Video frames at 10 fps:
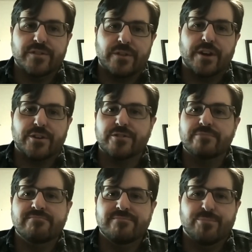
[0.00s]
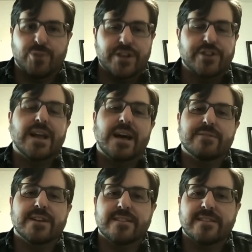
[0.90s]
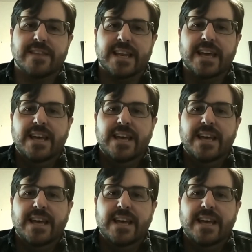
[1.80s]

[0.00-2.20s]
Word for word: So there's pretty good evidence that